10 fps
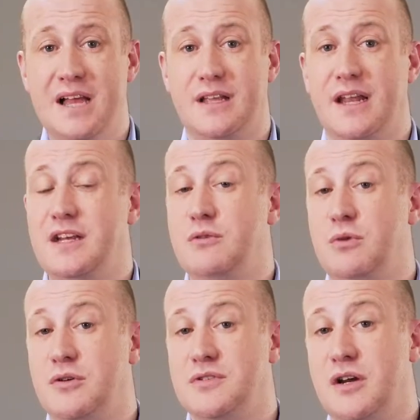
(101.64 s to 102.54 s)
The lender
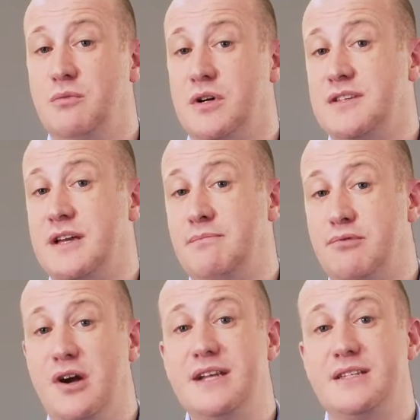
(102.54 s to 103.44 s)
will also want to see a
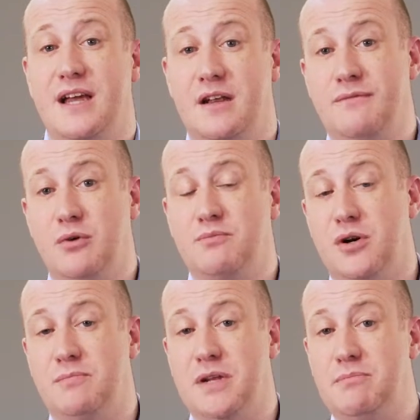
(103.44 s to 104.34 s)
breakdown of your
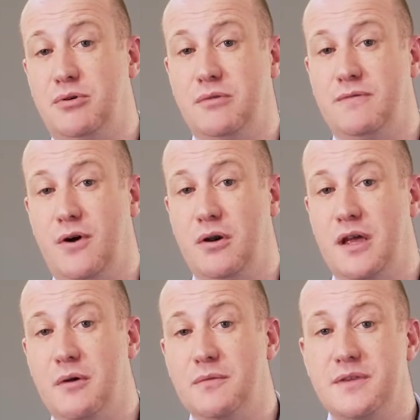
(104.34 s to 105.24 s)
property
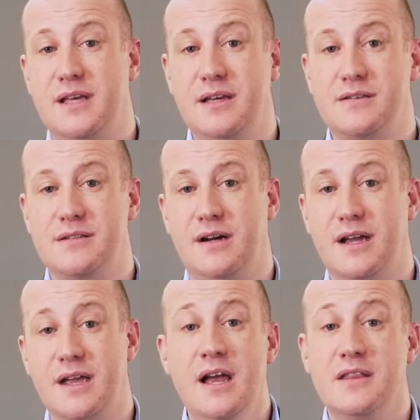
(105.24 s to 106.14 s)
portfolio. Things
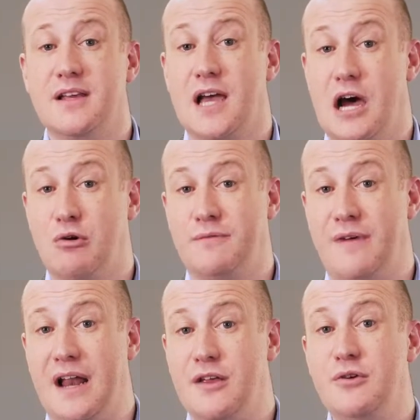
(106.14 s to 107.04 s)
like the current
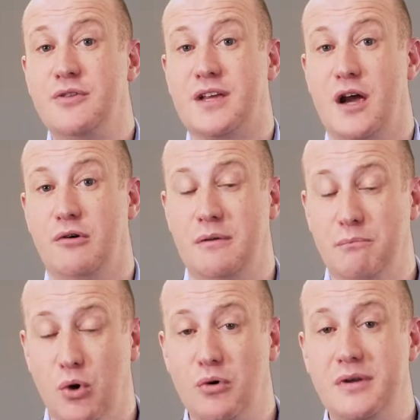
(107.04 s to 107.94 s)
value, the current
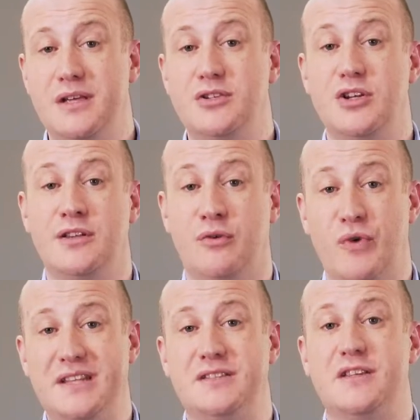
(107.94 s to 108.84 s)
mortgage, the
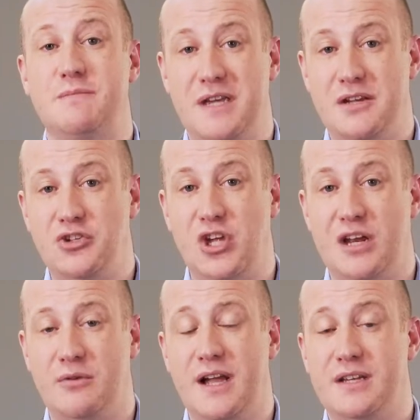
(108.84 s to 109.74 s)
rent that's being
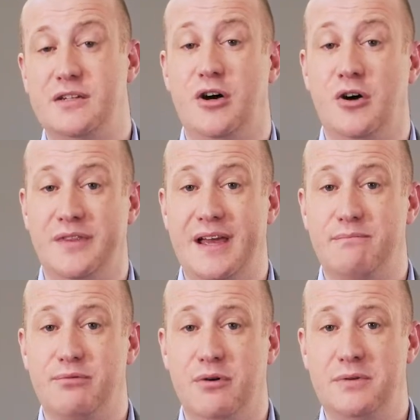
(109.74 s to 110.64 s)
generated on
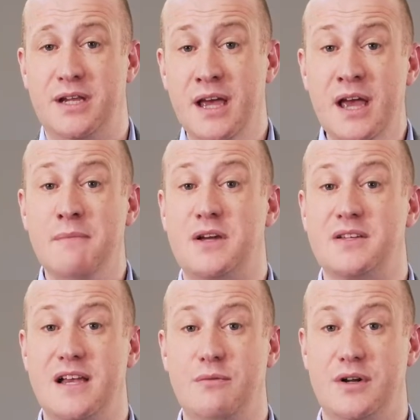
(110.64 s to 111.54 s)
that property,
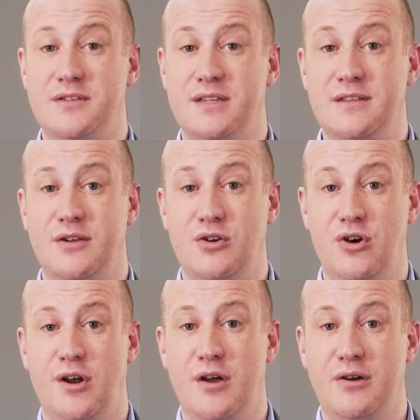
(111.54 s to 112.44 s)
because they want to see that
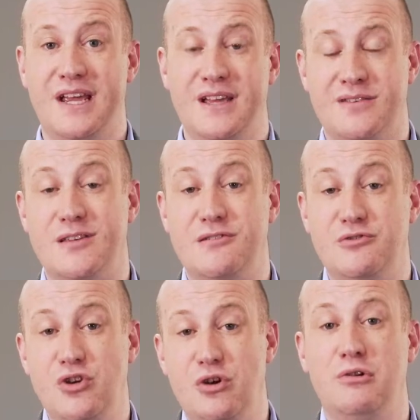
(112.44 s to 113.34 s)
not only is this
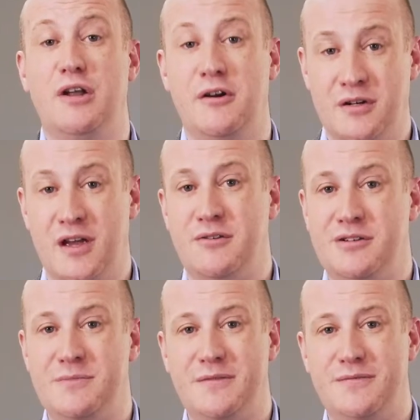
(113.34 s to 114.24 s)
new loan going
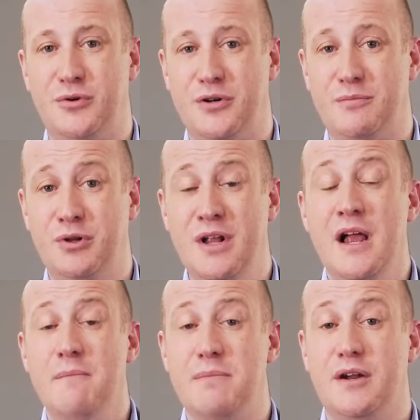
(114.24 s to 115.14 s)
to be affordable,
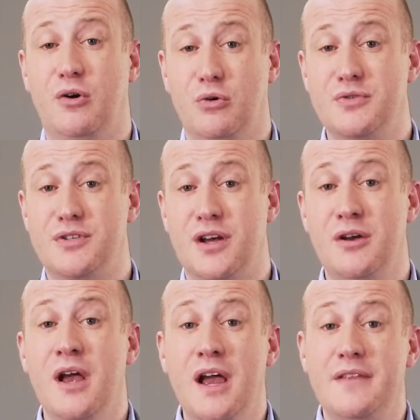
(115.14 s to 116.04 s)
but
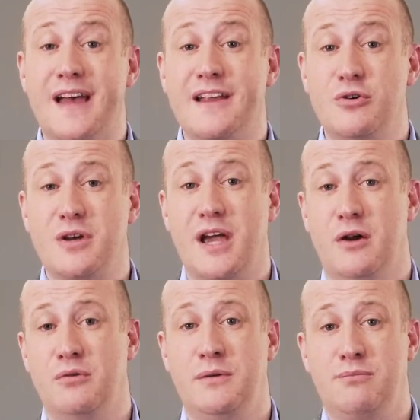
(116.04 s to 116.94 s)
also that your
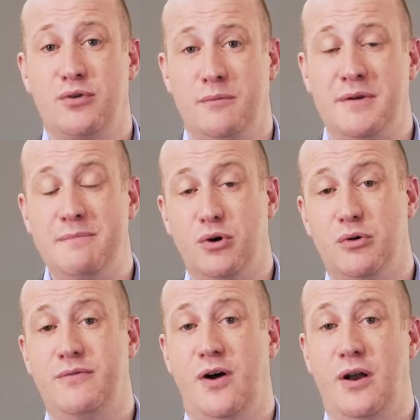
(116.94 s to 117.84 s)
current property
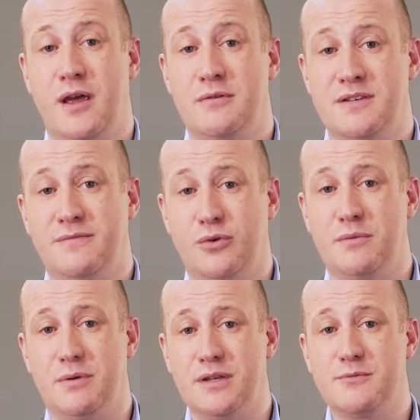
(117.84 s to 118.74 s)
portfolio is
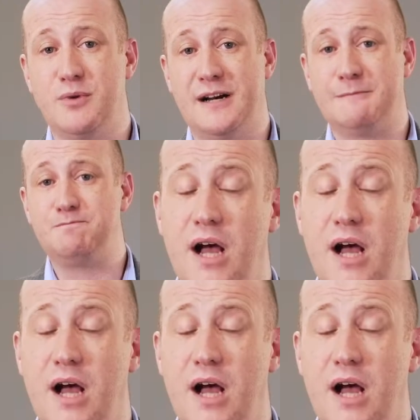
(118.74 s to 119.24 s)
affordable as well.